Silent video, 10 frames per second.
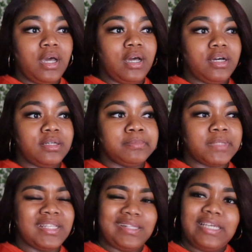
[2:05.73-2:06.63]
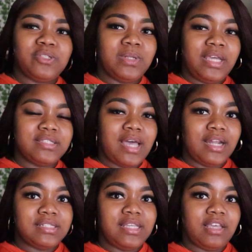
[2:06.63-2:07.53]
Um, the last two days
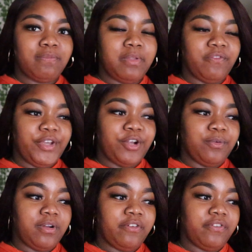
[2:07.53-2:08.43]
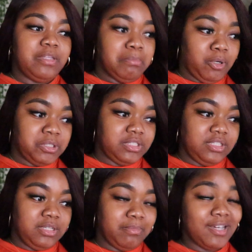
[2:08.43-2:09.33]
honestly have been very rough
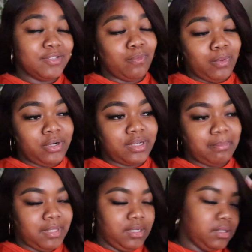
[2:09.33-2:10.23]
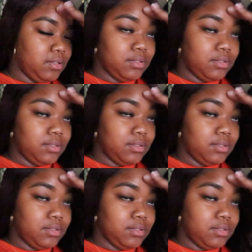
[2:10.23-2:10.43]
emotionally because of work. I'm like